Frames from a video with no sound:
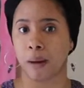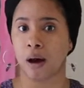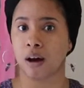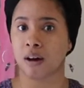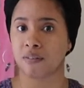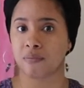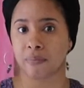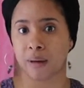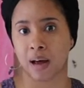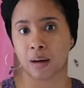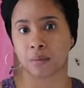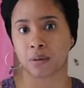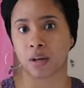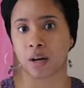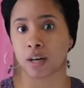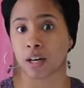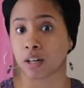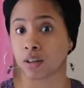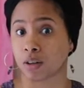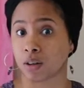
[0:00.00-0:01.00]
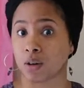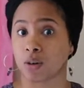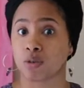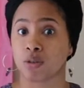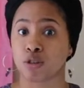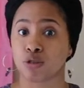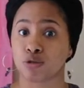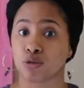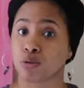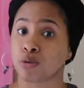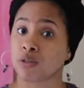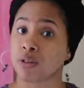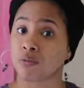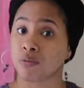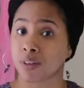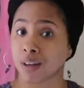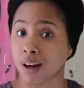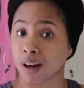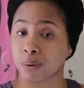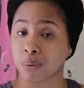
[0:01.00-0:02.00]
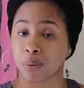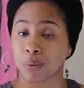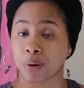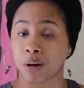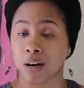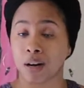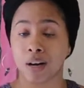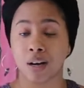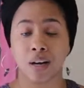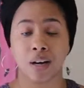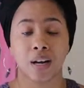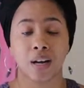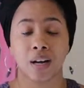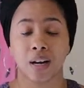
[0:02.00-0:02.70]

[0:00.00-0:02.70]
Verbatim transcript: out of Babylon and learn the truth of Yahuwah